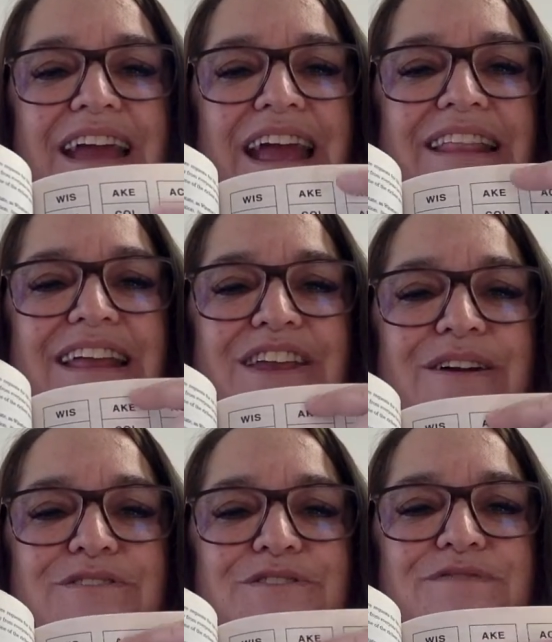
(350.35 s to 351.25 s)
And then you
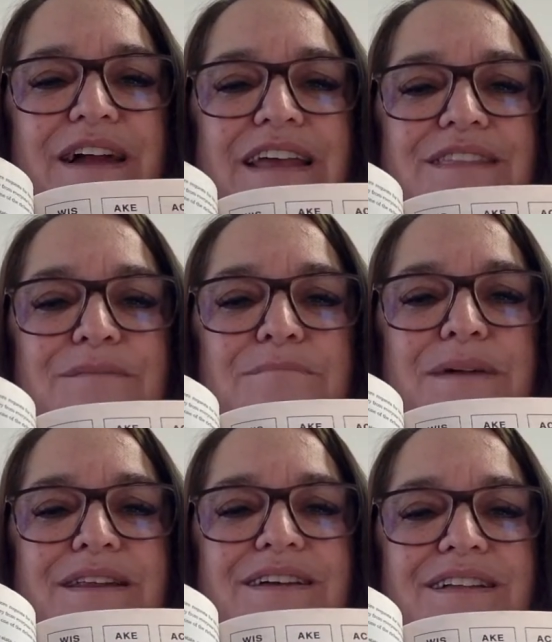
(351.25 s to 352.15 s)
have to find the
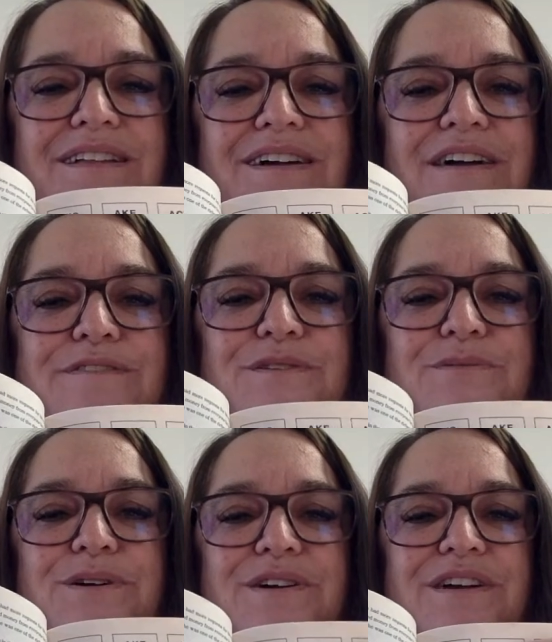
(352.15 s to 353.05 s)
middle of the
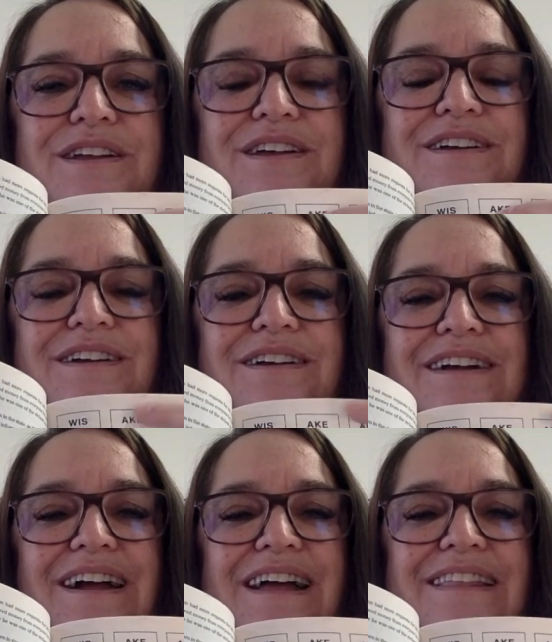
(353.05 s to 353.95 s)
word
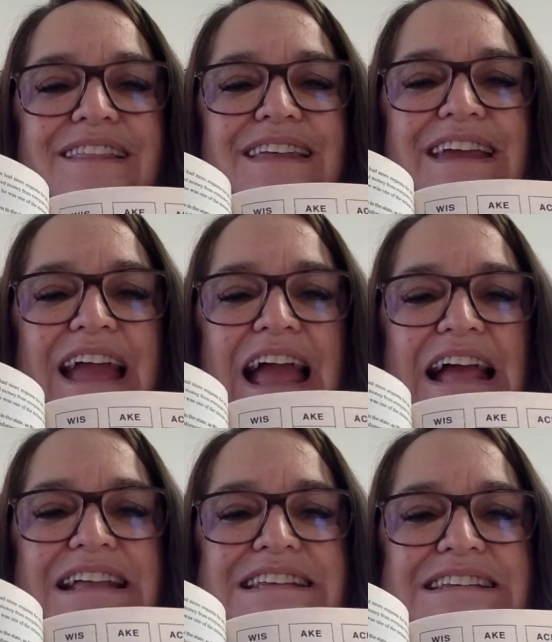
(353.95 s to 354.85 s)
and then the
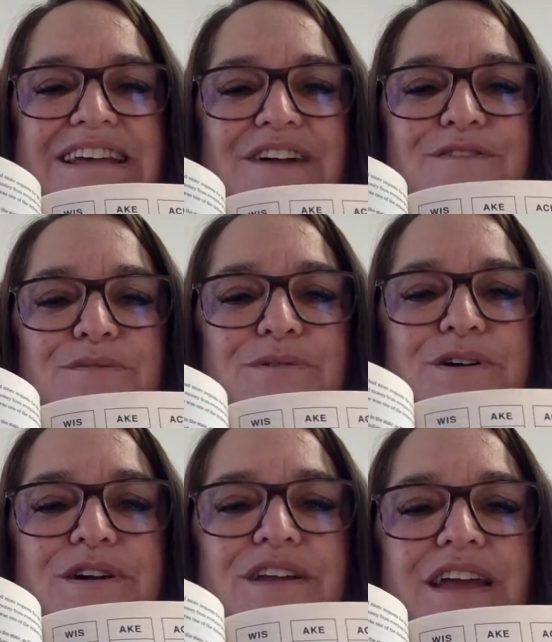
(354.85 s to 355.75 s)
end of a
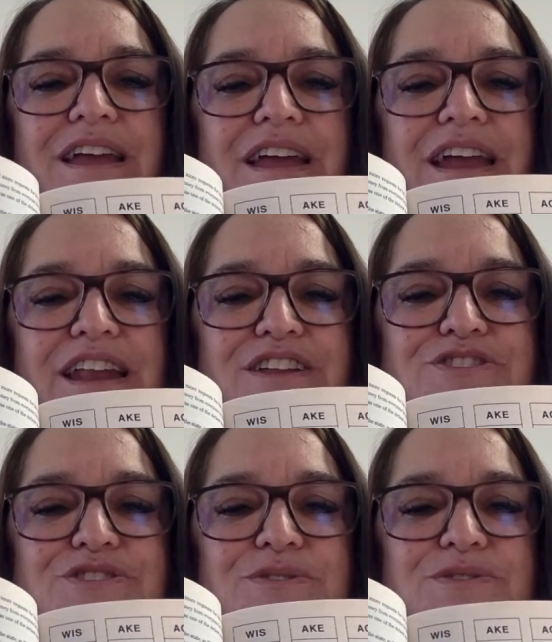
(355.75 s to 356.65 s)
word. And it
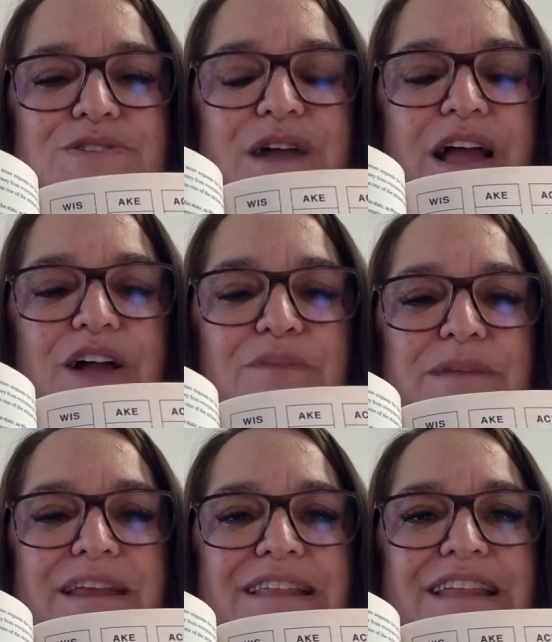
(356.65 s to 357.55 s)
shows you how
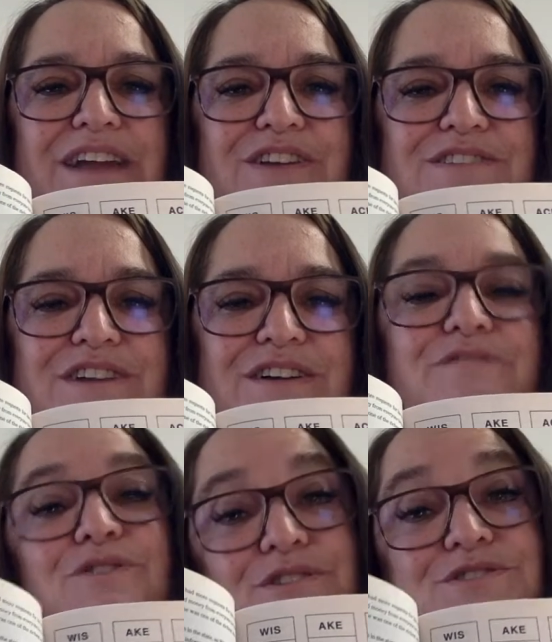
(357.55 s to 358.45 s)
many letters are.
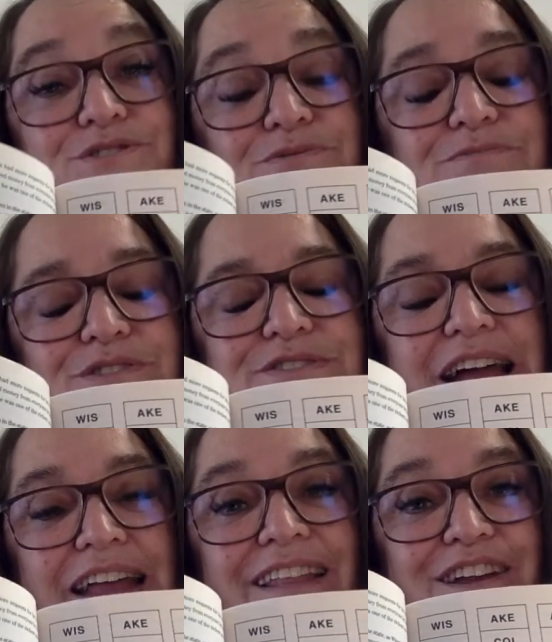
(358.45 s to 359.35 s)
Of course, there's
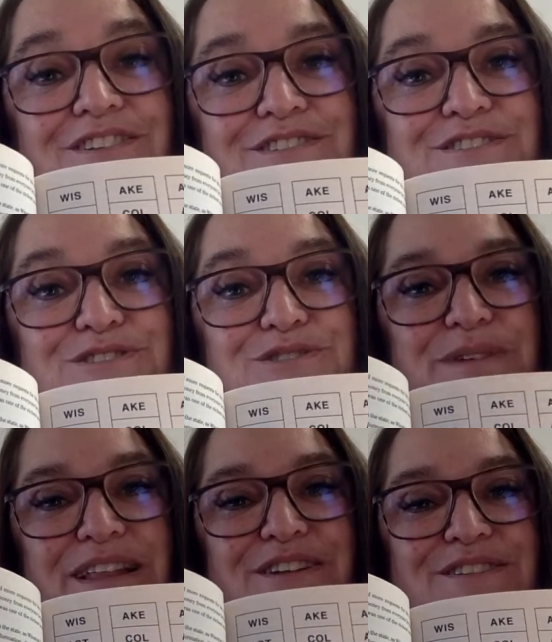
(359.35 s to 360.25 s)
9 letters because there's
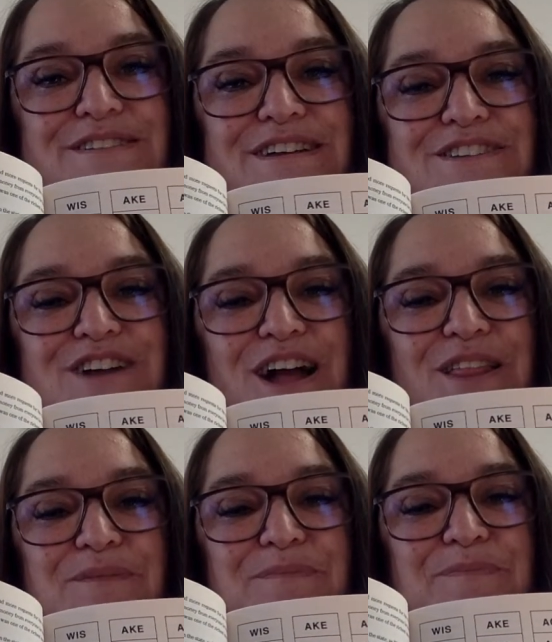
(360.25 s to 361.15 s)
3 letters in each
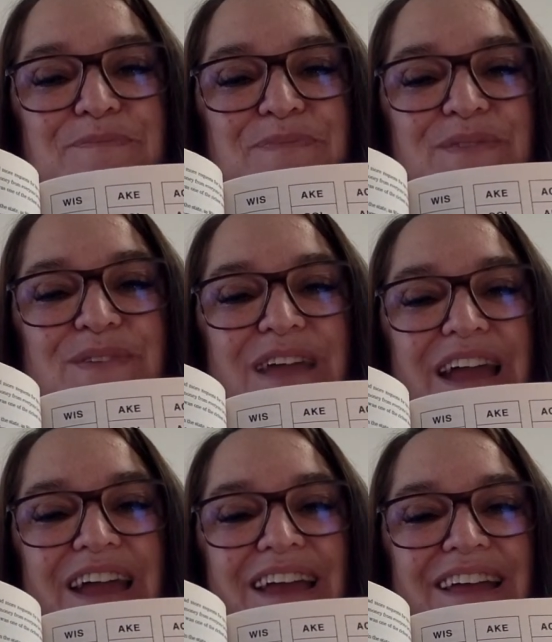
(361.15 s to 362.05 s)
column.
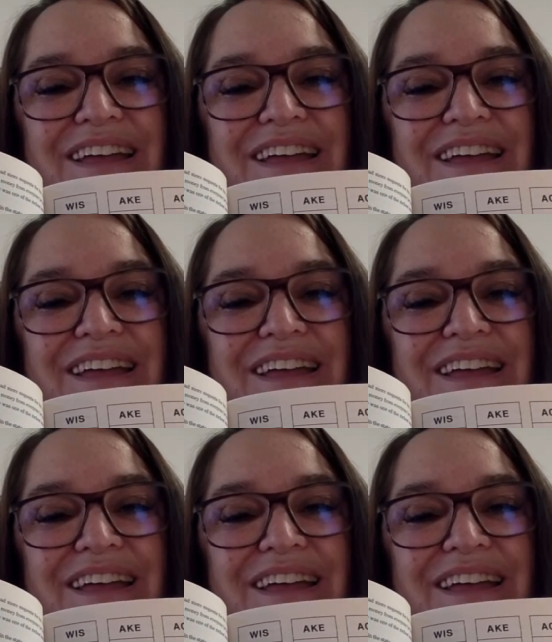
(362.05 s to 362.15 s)
Okay?